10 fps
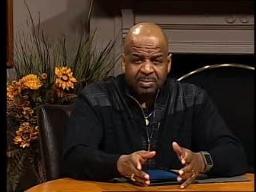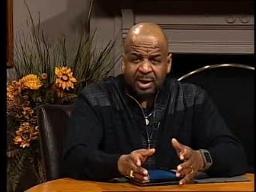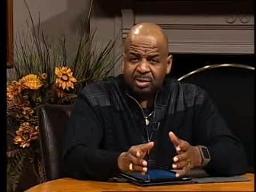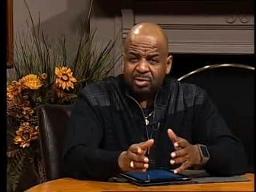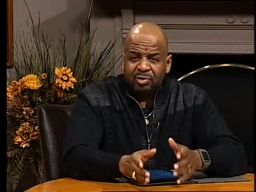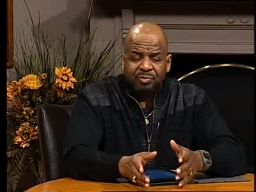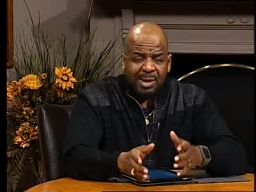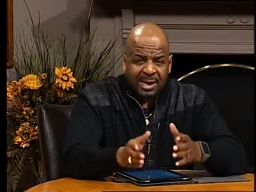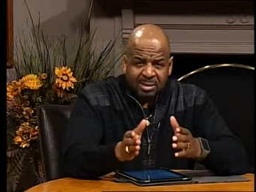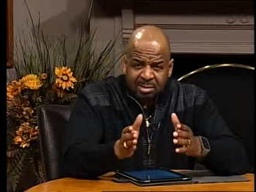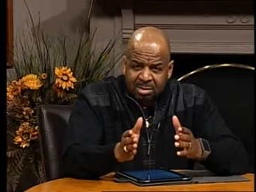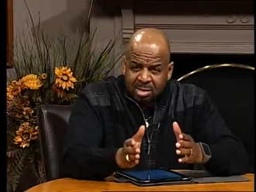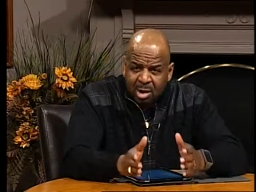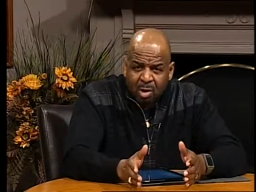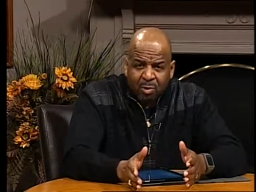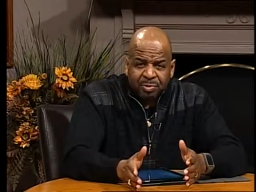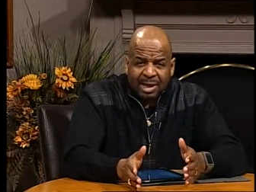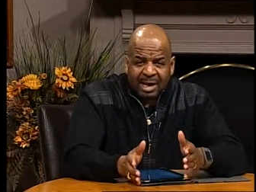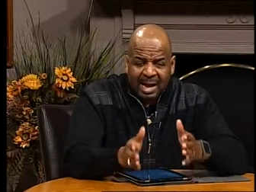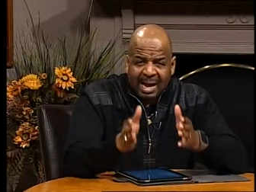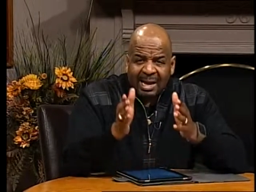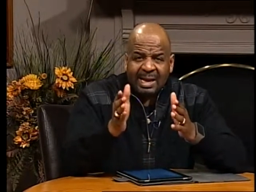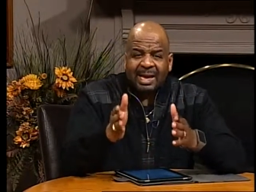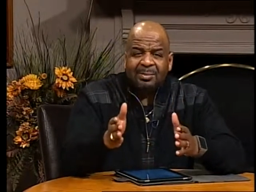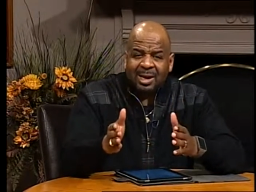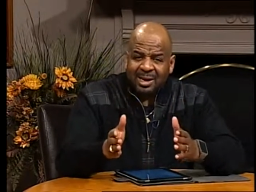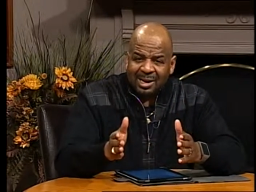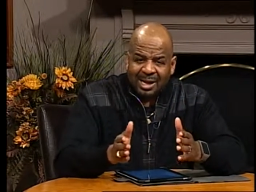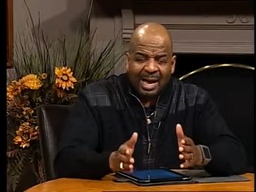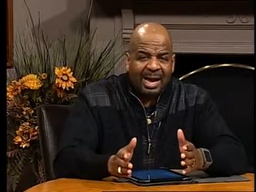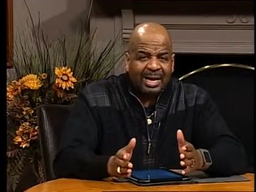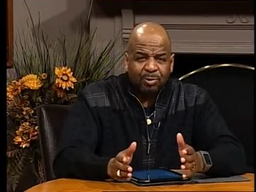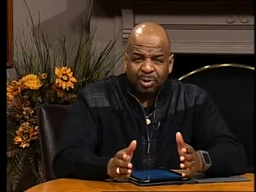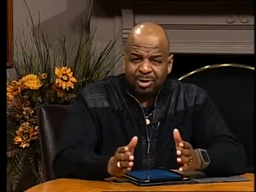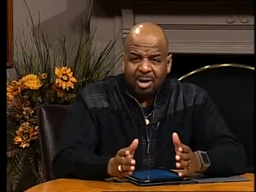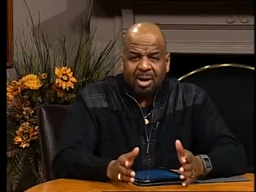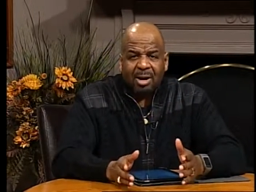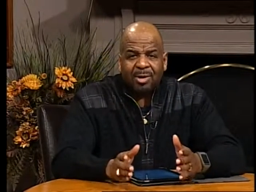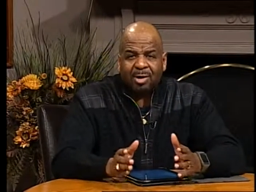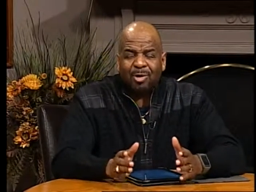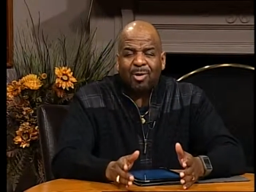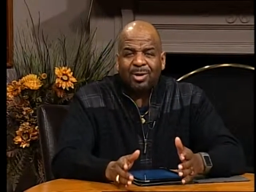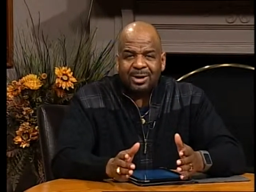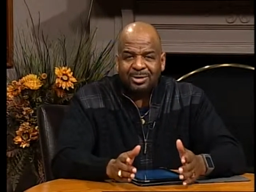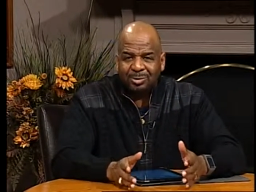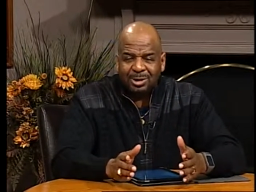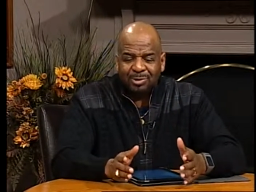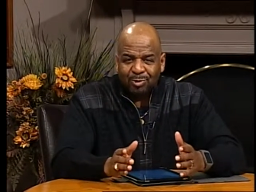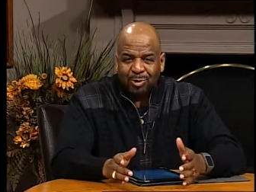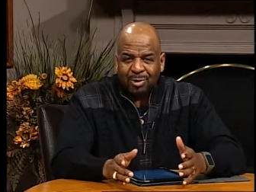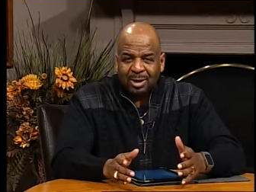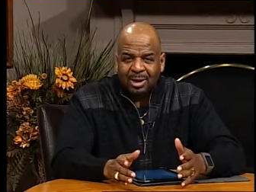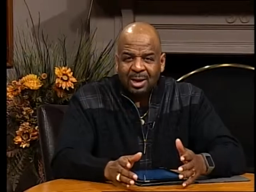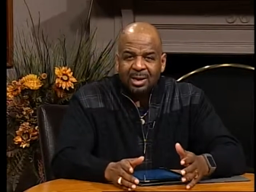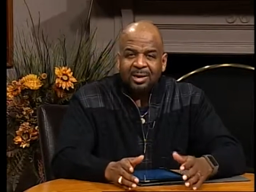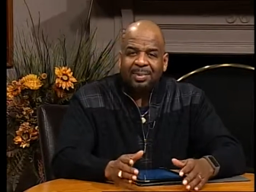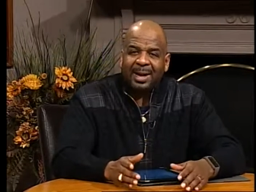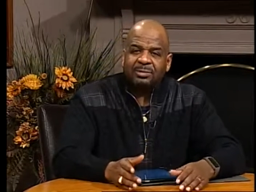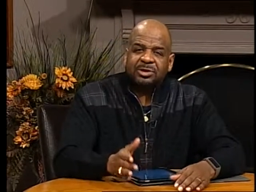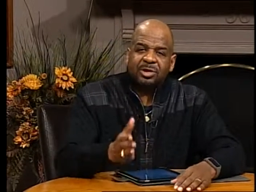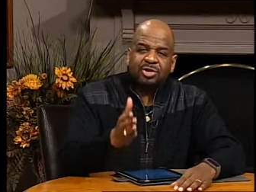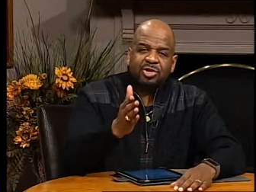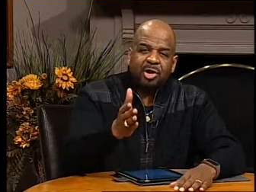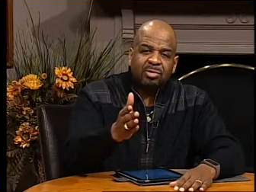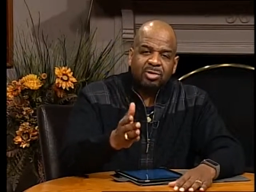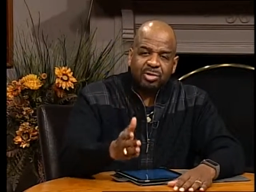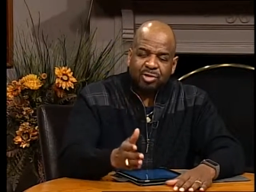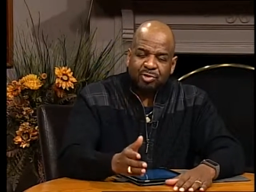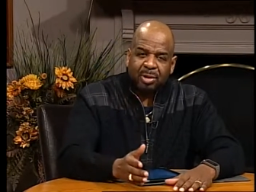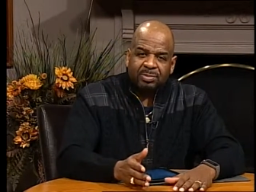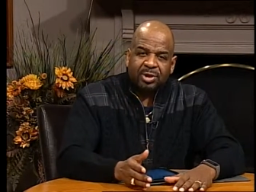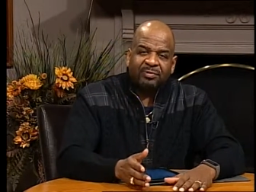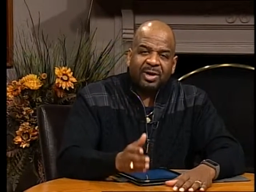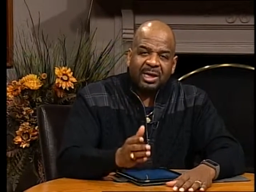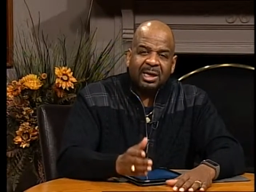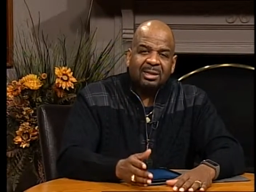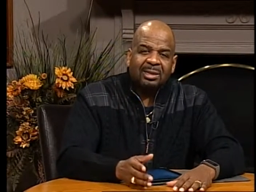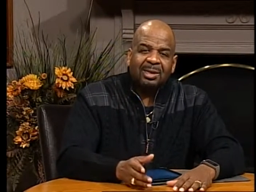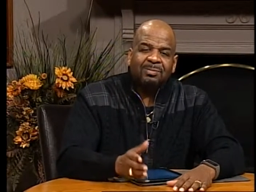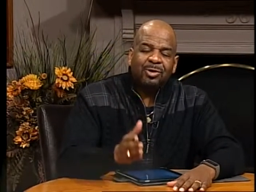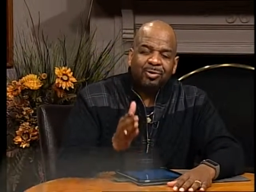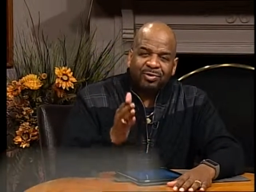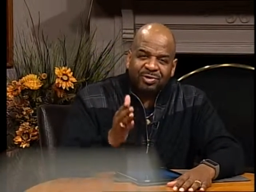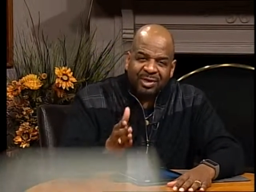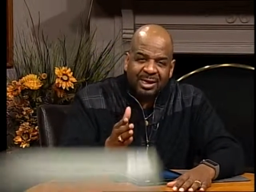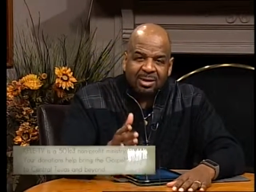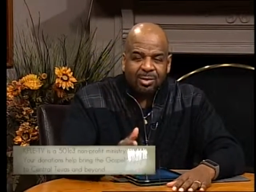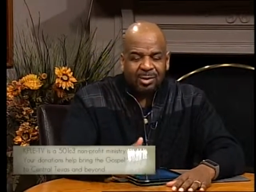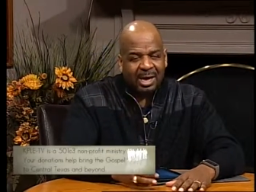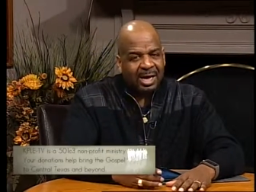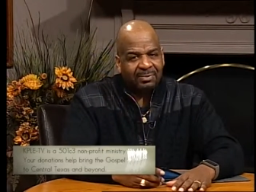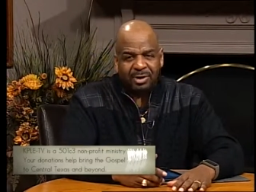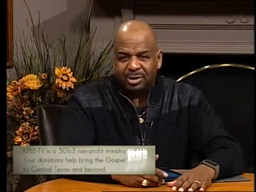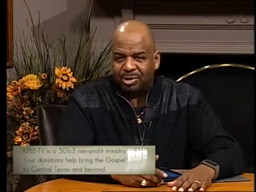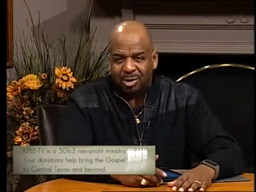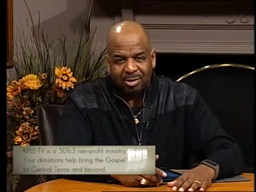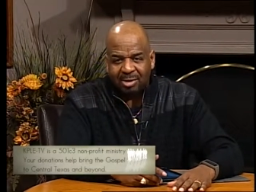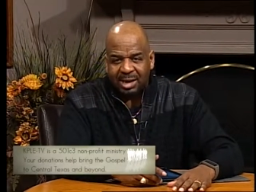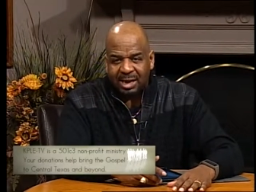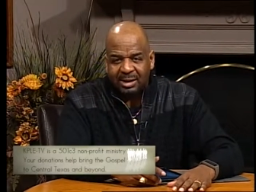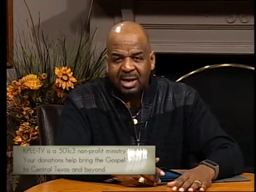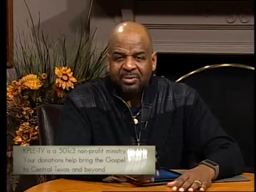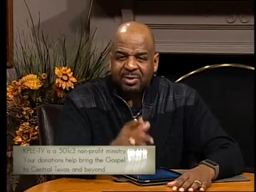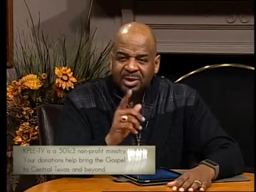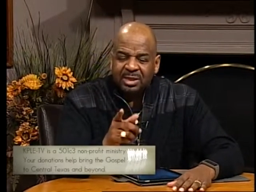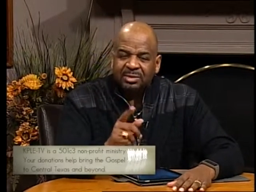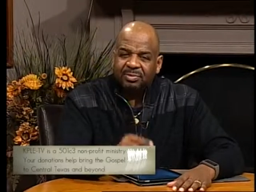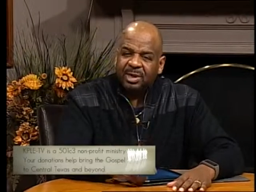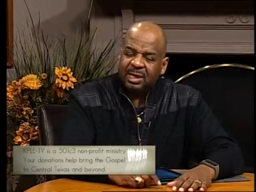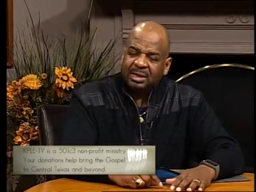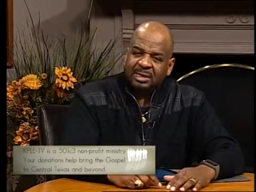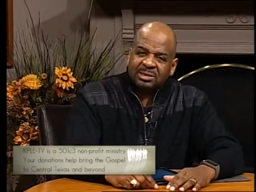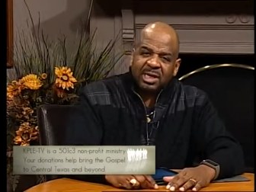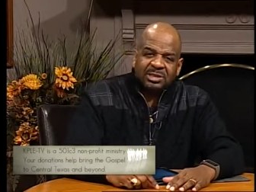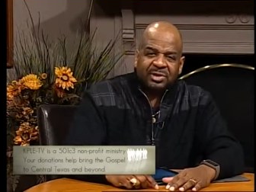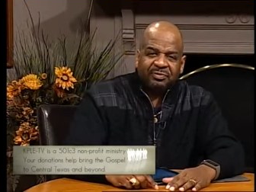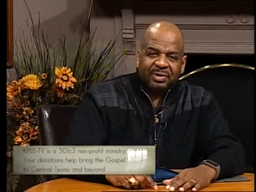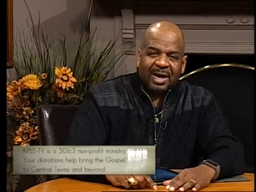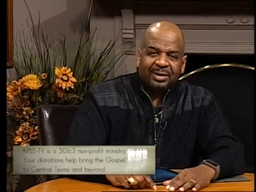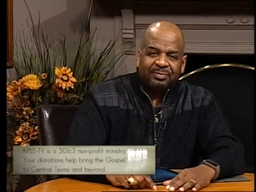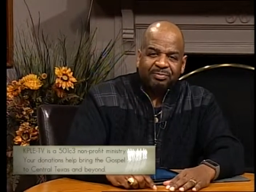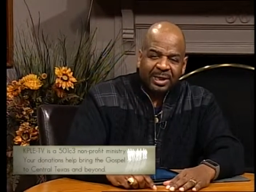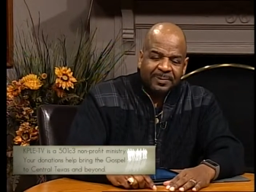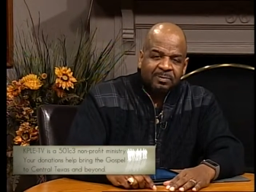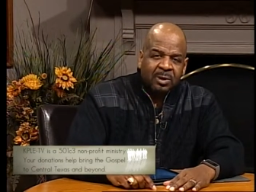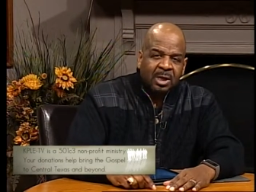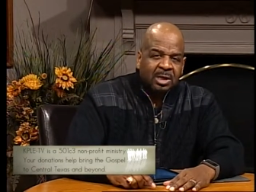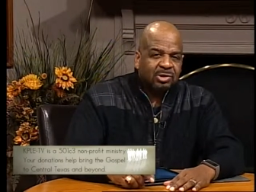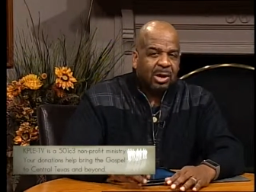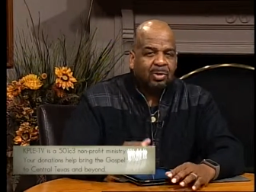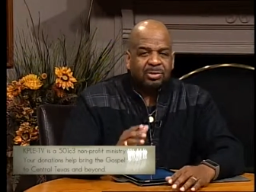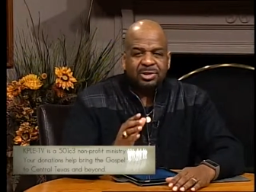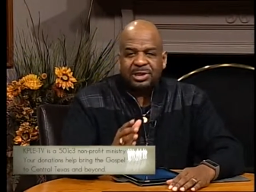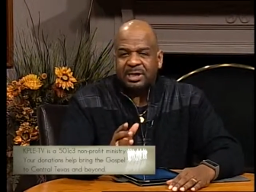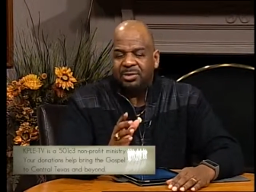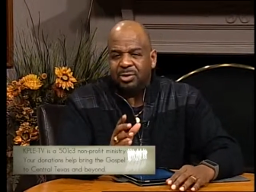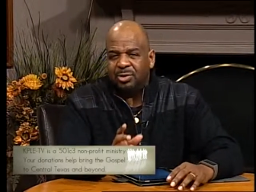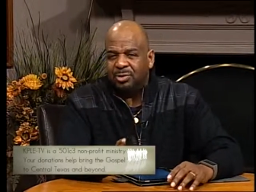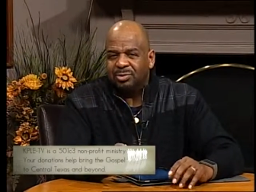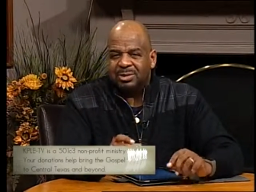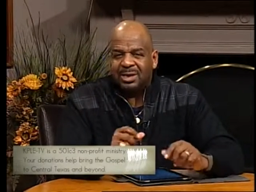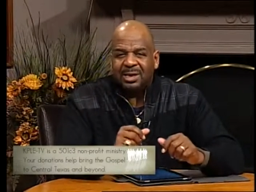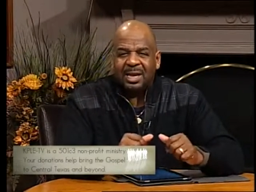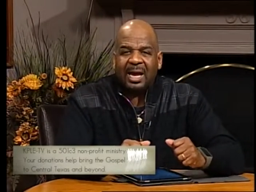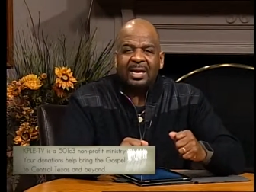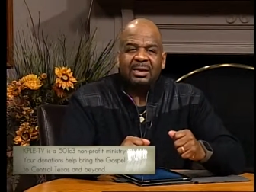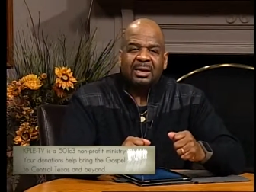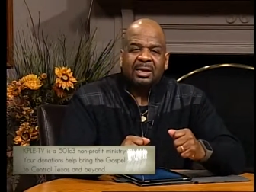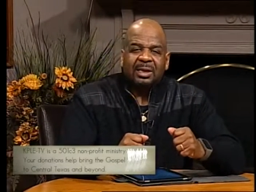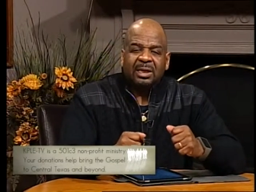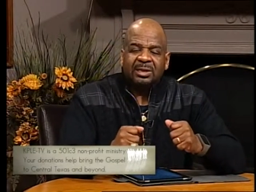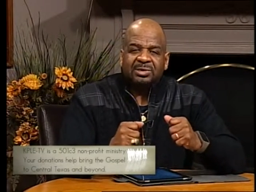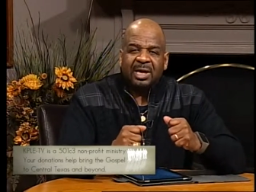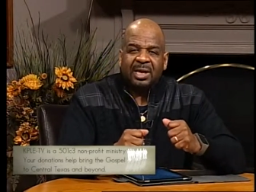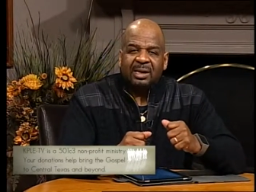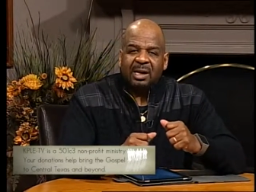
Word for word: that you might know that I am aligned with God according to his word. Mm-hmm. The Bible says, search to Scripture, for in them you think, think you have eternal life, yeah. but these are they that testify of me. So I want to say to you tonight is that